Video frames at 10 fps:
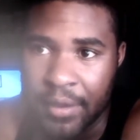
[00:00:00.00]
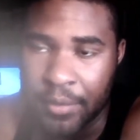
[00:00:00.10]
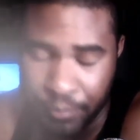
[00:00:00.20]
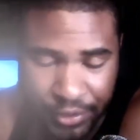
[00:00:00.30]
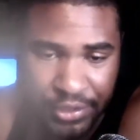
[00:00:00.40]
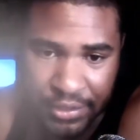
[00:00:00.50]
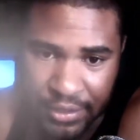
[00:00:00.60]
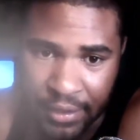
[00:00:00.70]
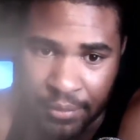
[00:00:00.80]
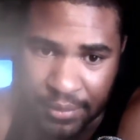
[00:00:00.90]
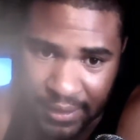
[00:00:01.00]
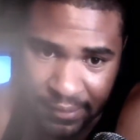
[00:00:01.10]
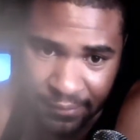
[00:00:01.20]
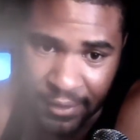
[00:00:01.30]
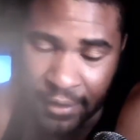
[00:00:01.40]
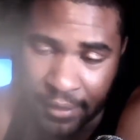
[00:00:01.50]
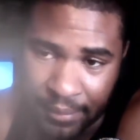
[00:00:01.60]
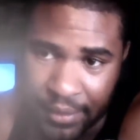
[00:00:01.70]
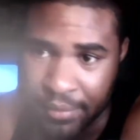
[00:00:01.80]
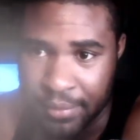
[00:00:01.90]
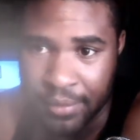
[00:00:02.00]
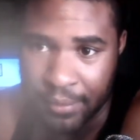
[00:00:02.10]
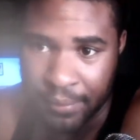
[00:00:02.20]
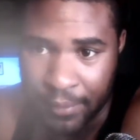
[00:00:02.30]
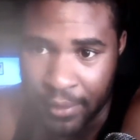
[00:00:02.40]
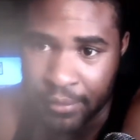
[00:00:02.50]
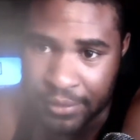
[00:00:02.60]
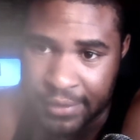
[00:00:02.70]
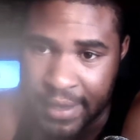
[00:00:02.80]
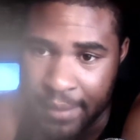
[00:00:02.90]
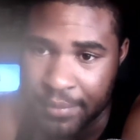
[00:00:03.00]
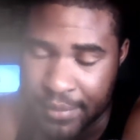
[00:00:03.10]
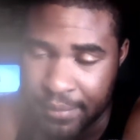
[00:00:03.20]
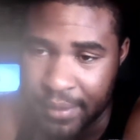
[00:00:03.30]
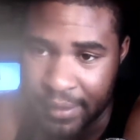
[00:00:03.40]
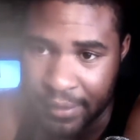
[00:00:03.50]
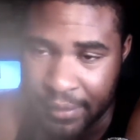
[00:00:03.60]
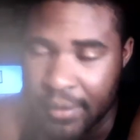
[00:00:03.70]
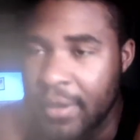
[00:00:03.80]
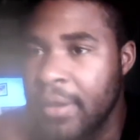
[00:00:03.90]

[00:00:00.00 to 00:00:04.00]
and originally his target was the father, but the girl just happened to be there